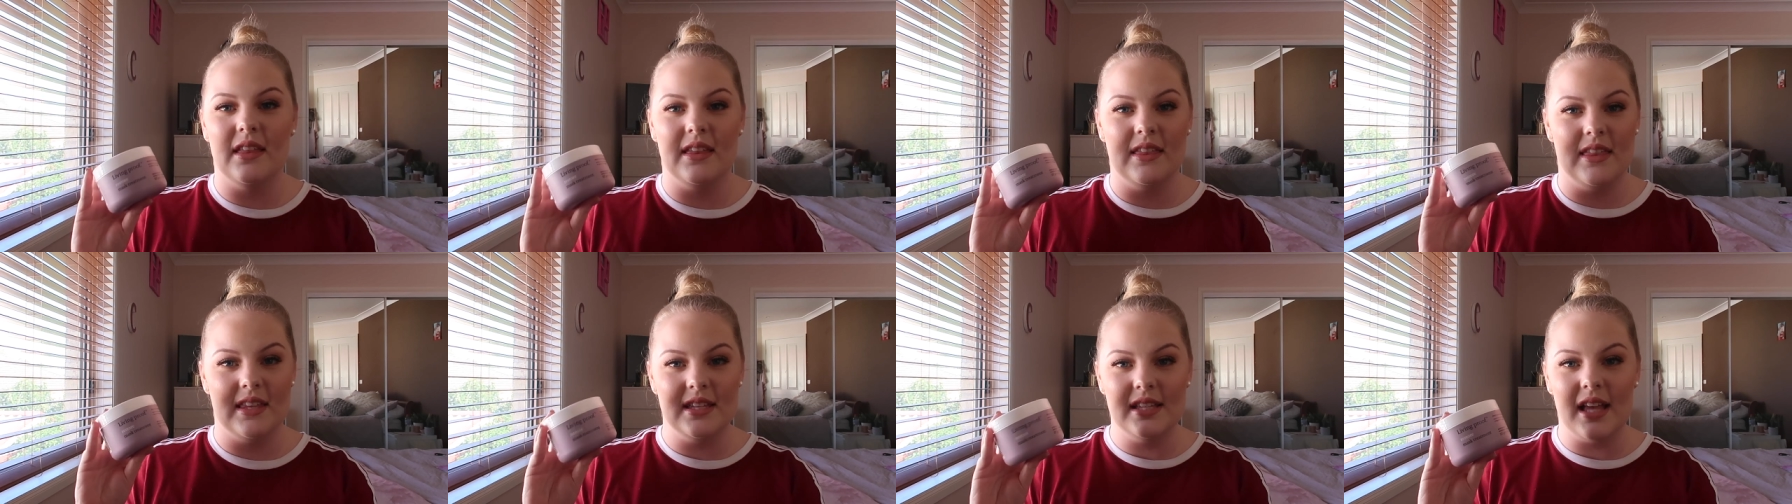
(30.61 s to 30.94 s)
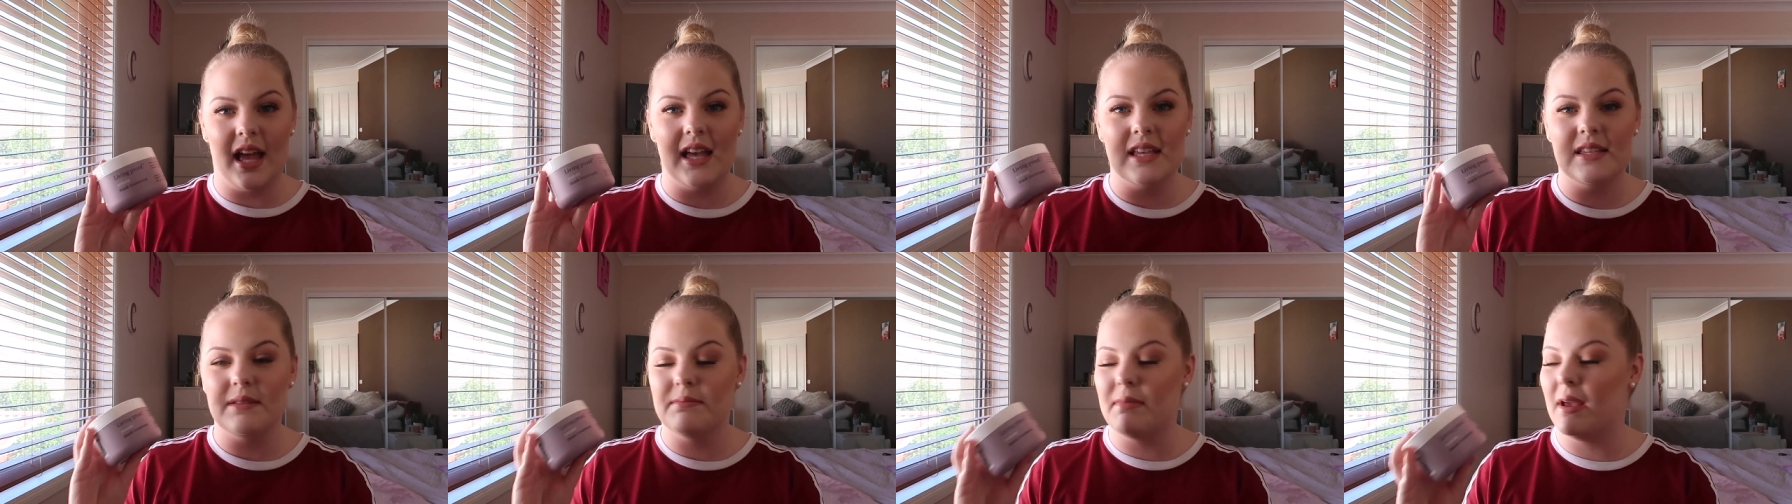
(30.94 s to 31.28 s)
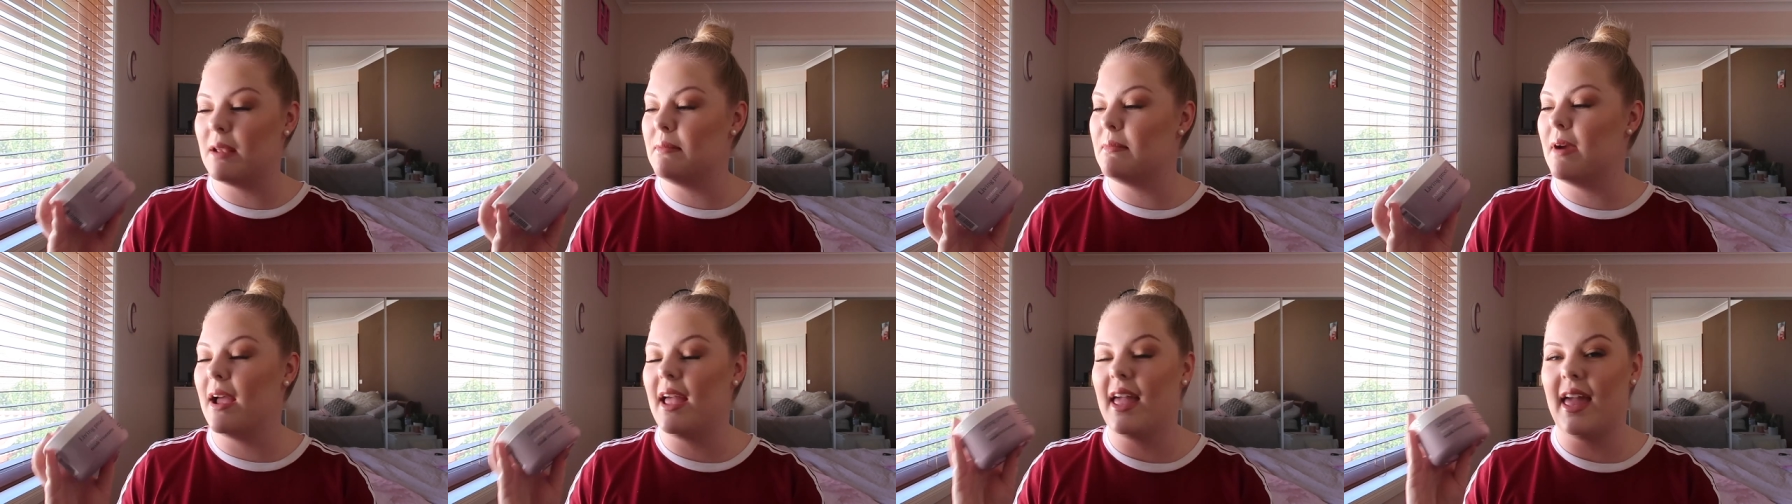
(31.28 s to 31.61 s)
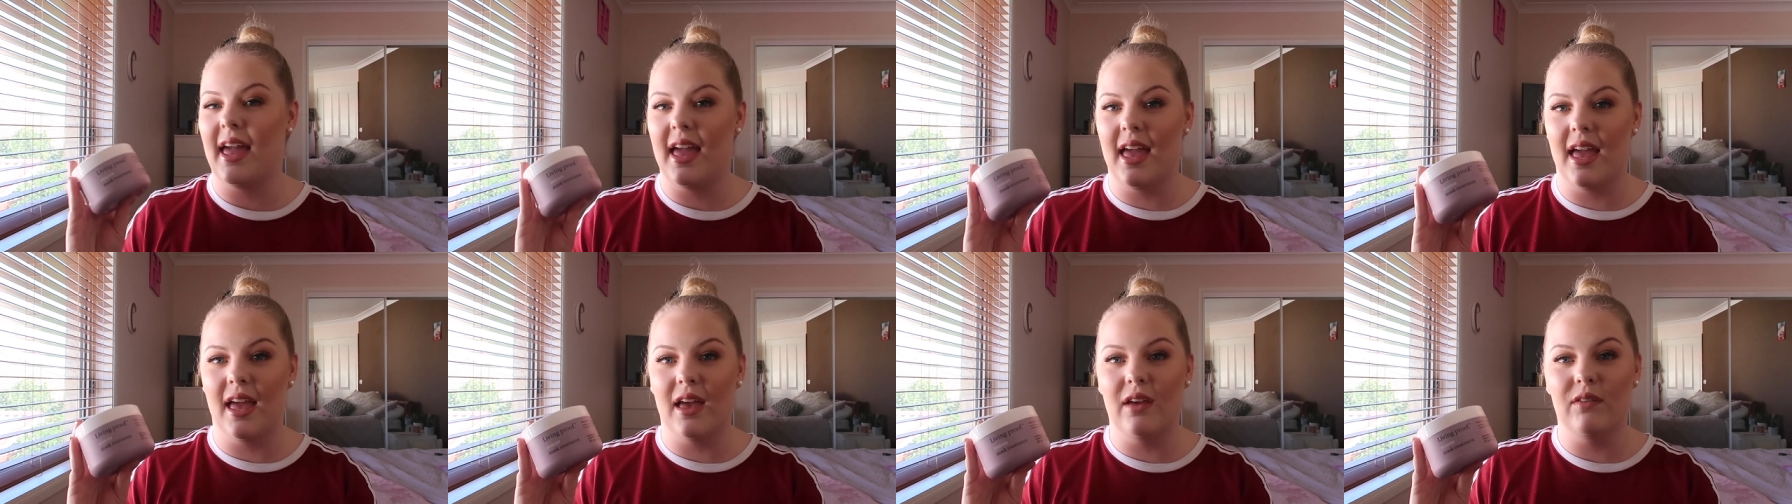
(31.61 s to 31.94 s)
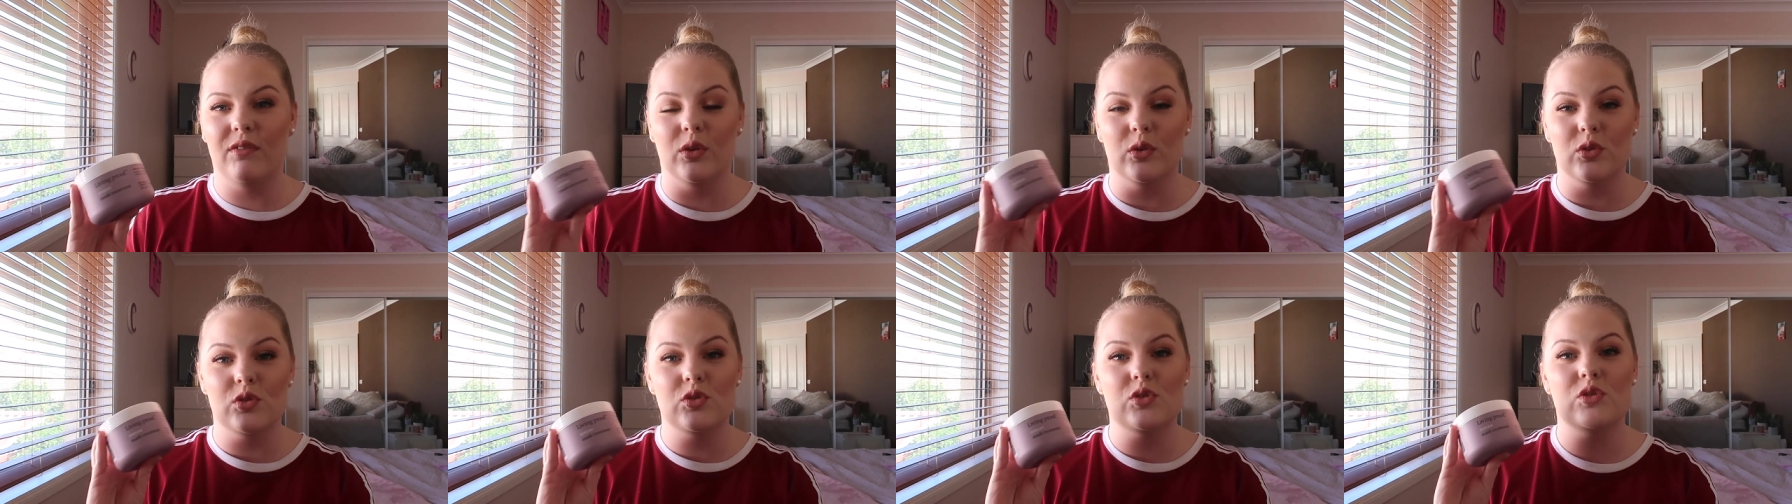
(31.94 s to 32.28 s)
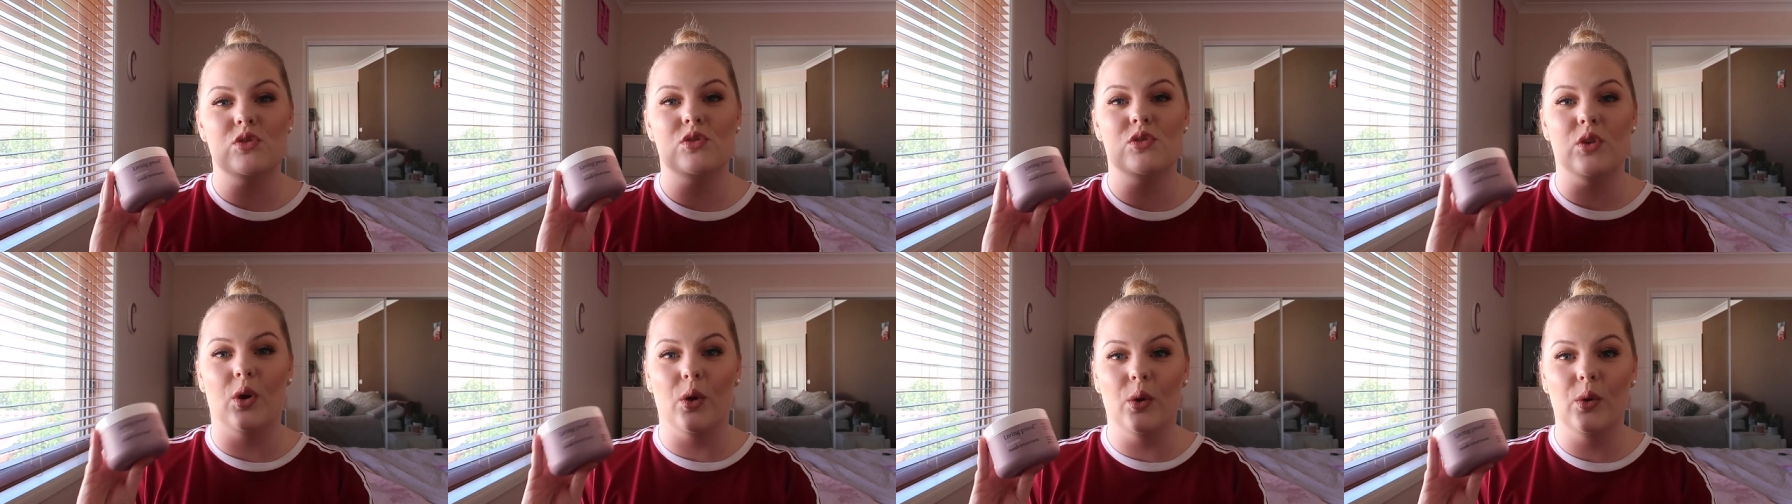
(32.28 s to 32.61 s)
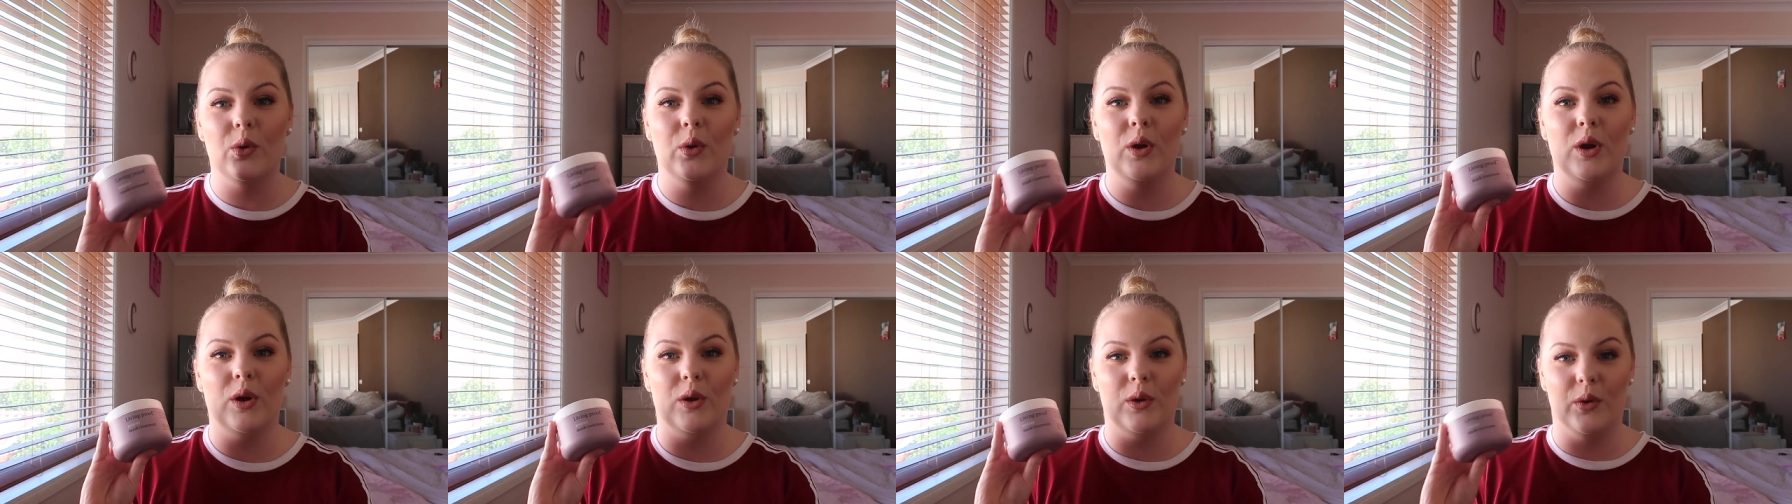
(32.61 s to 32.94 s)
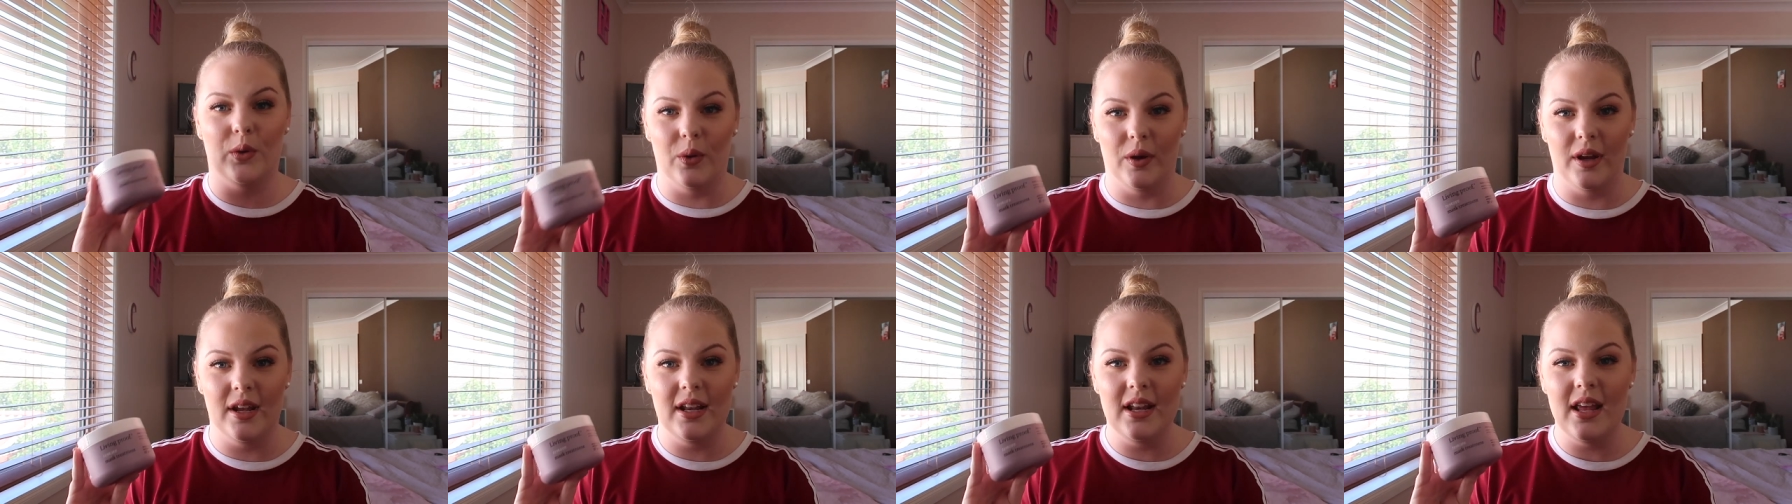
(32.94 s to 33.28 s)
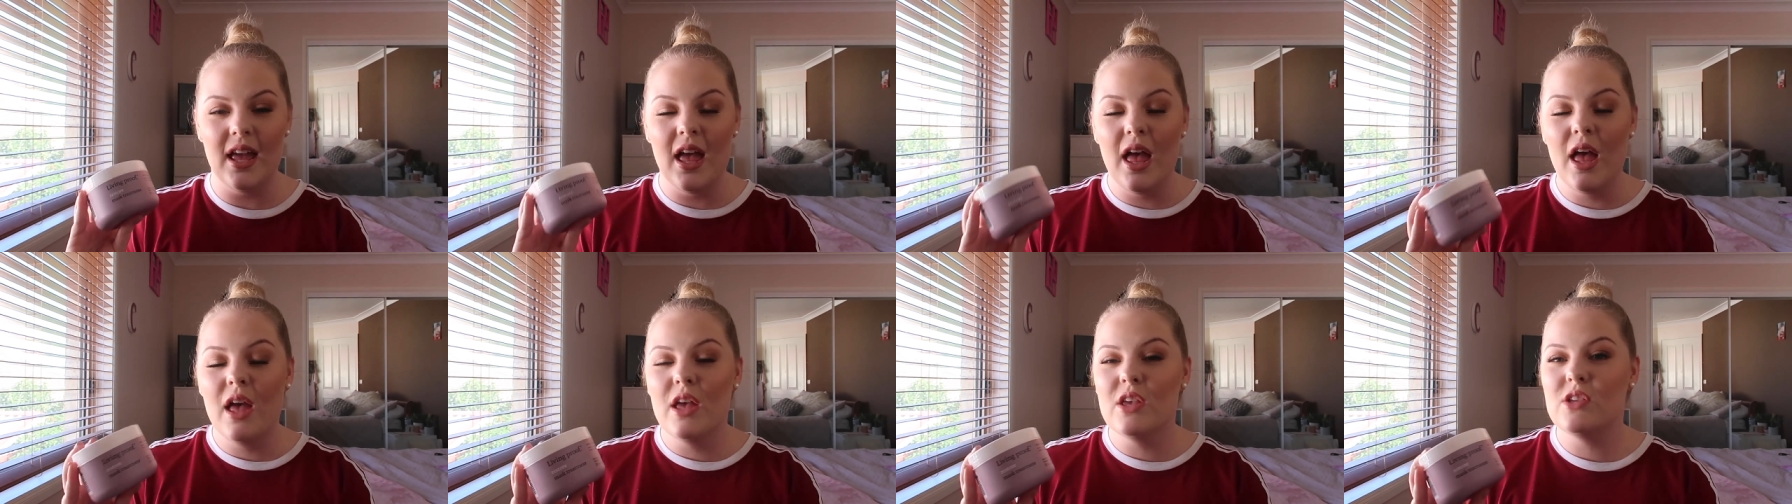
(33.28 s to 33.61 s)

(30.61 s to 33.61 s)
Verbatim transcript: this has made my hair feel so good